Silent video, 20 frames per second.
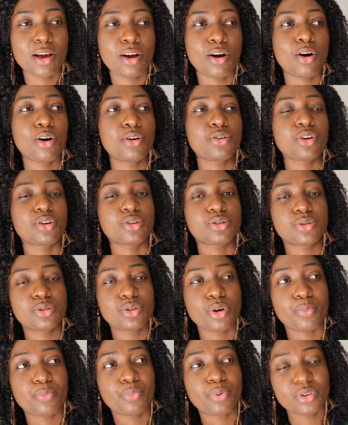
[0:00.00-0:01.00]
or
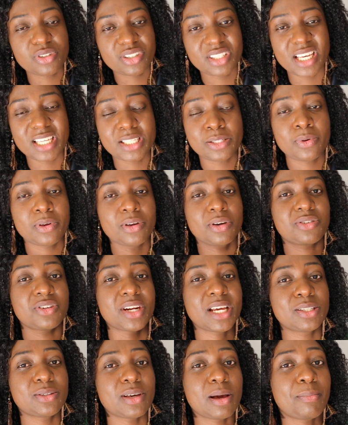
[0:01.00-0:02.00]
your process when you're
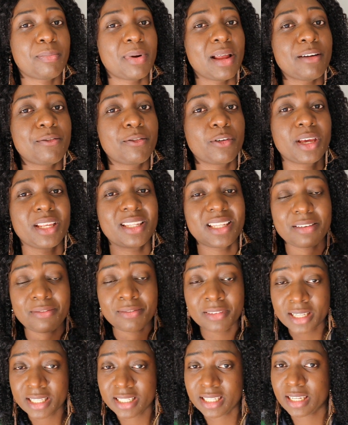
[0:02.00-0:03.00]
trying to apply for your
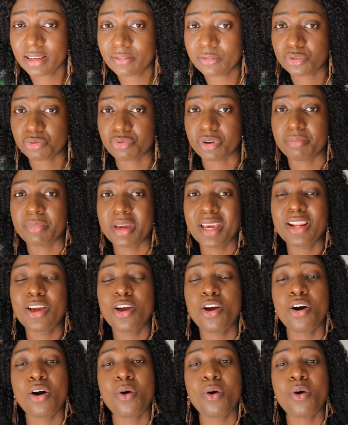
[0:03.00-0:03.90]
indefinite leave to remain,